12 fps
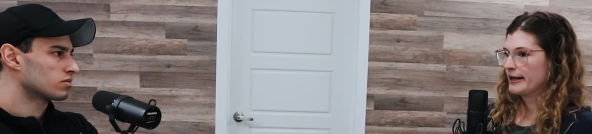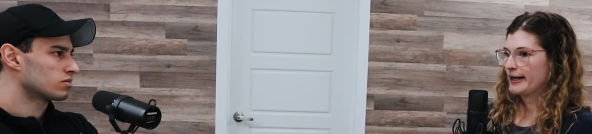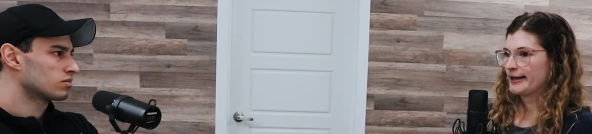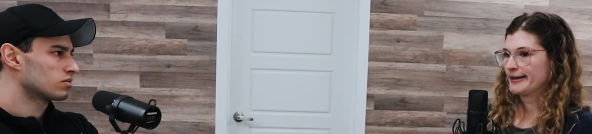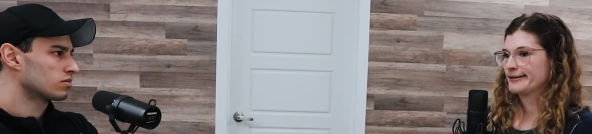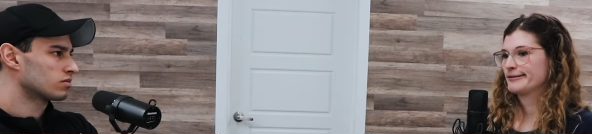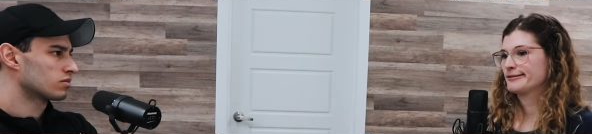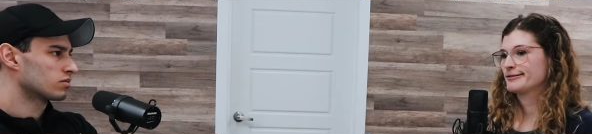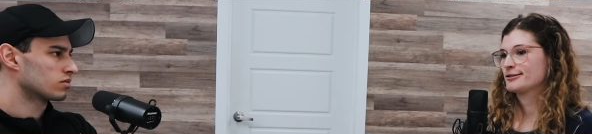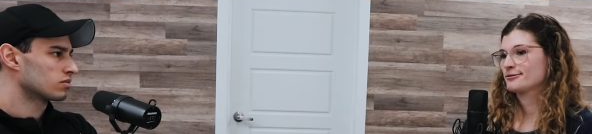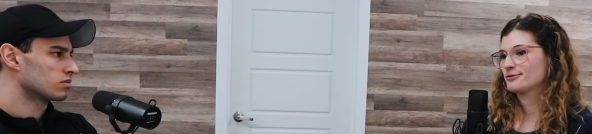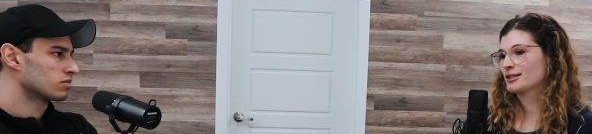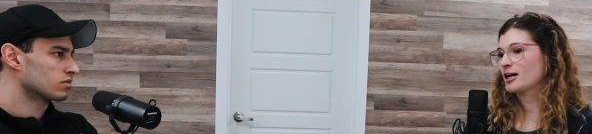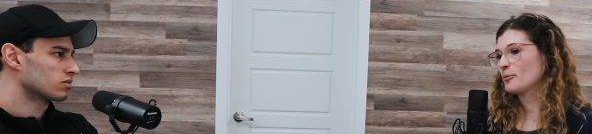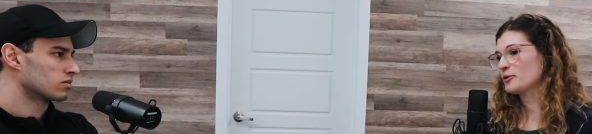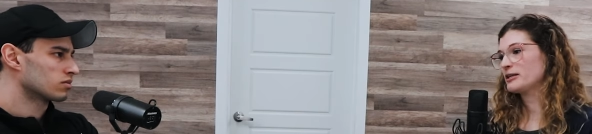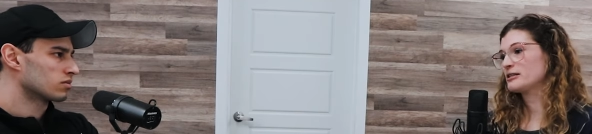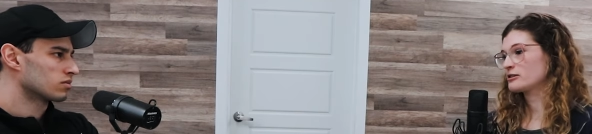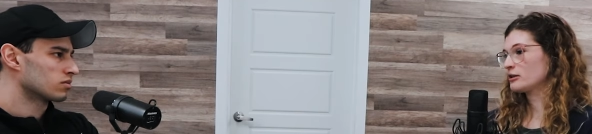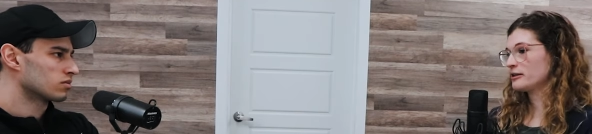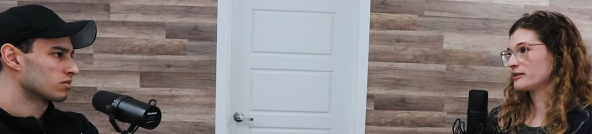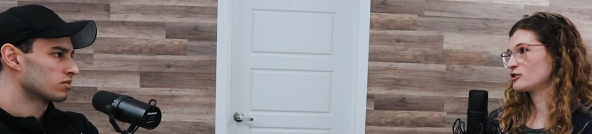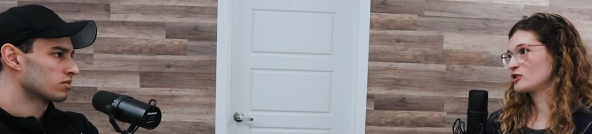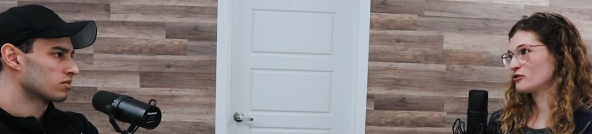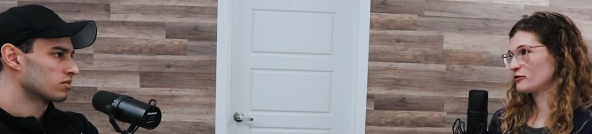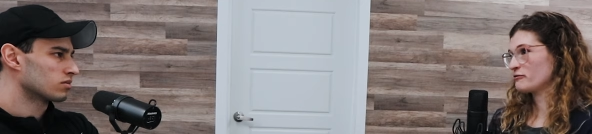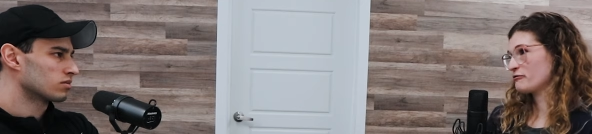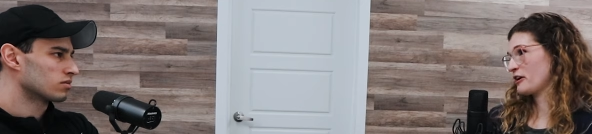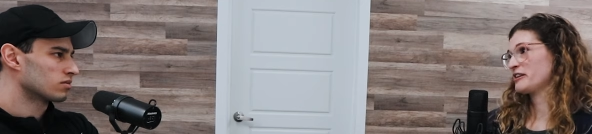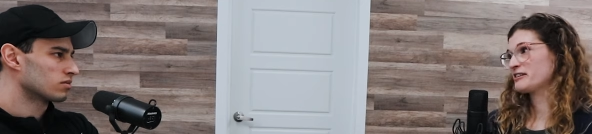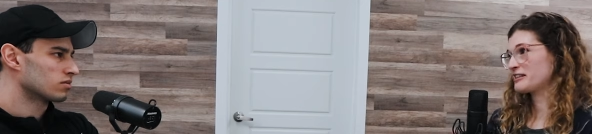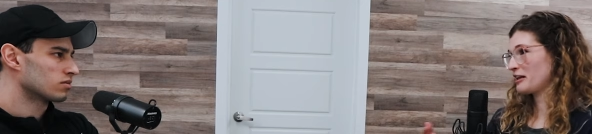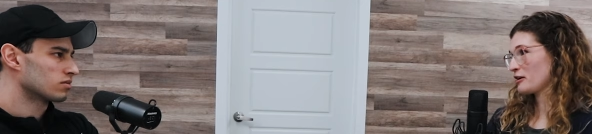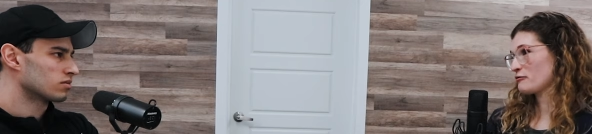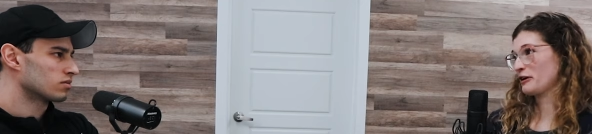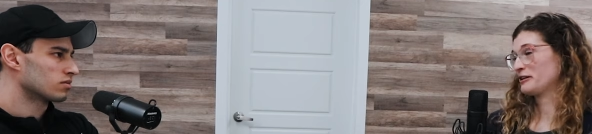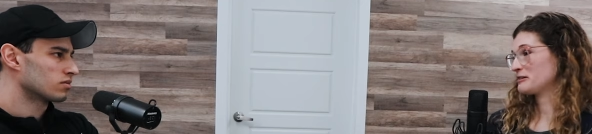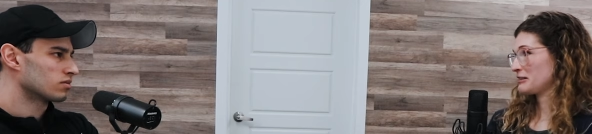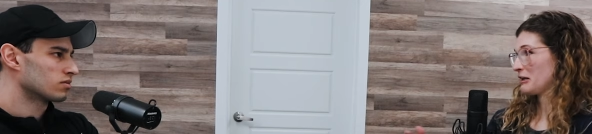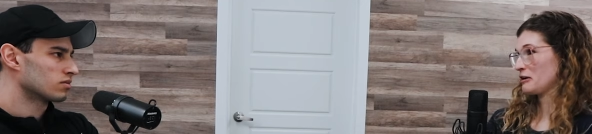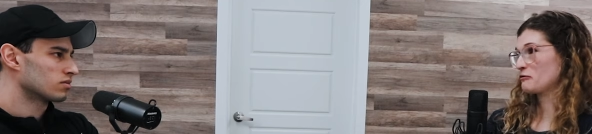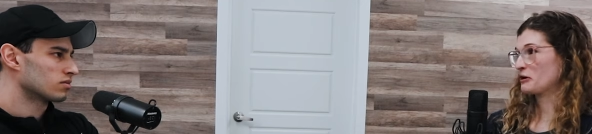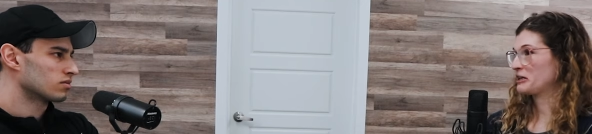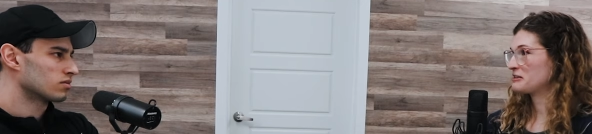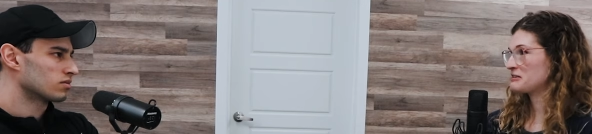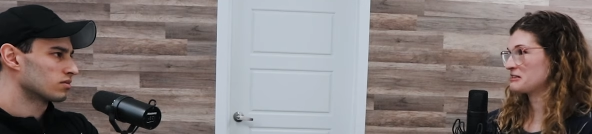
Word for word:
Speaker 1: And the company started just from friends telling friends telling friends.